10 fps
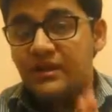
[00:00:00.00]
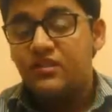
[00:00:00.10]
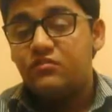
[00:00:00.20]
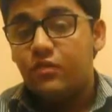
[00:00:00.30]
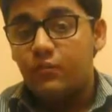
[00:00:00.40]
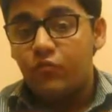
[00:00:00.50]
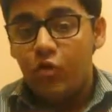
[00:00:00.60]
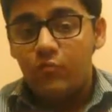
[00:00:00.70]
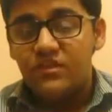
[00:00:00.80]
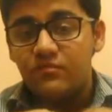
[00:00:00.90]
that is
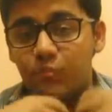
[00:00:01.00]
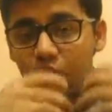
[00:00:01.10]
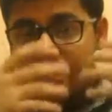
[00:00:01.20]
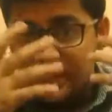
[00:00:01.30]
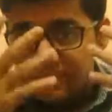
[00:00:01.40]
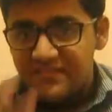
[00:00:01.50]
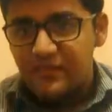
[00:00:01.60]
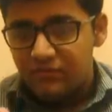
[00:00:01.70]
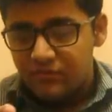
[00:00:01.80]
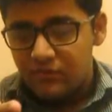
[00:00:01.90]
from his body
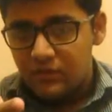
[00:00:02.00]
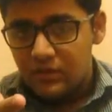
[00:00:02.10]
himself.